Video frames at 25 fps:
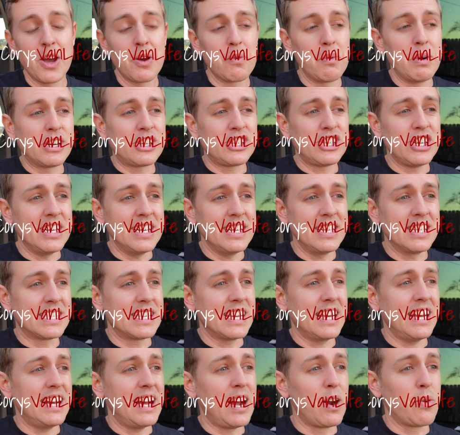which is
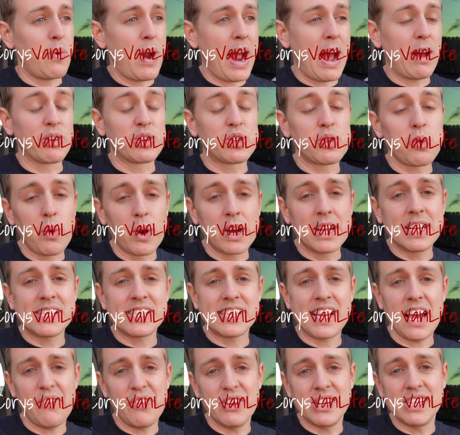around
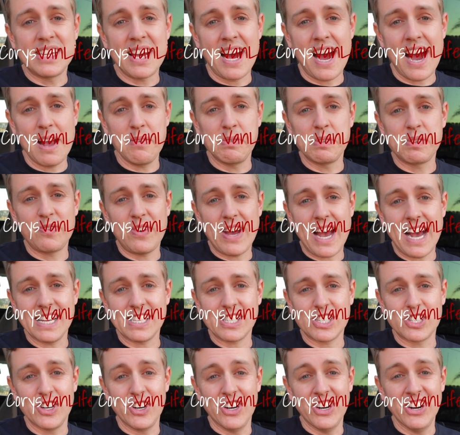27 times
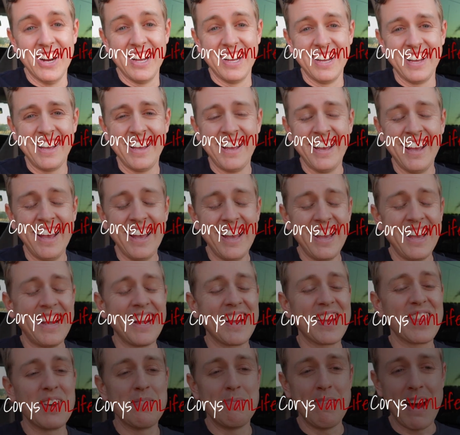faster
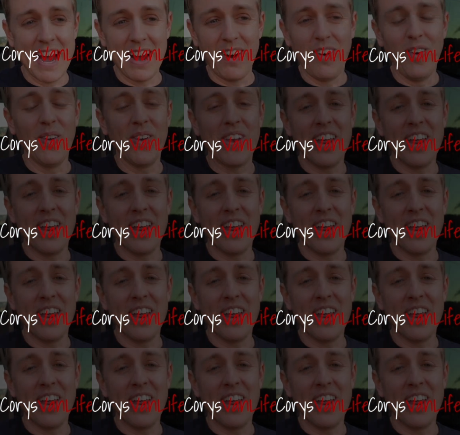than my old